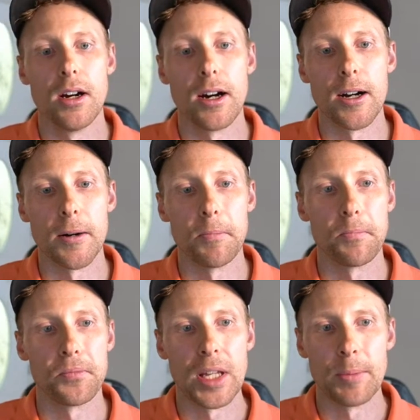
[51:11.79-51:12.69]

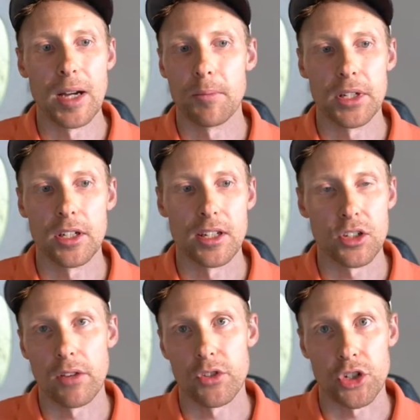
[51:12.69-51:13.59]
And my opinion has
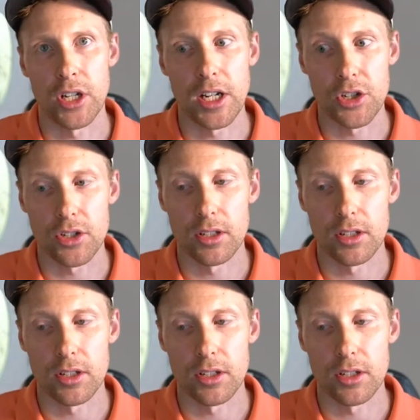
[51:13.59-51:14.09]
never changed.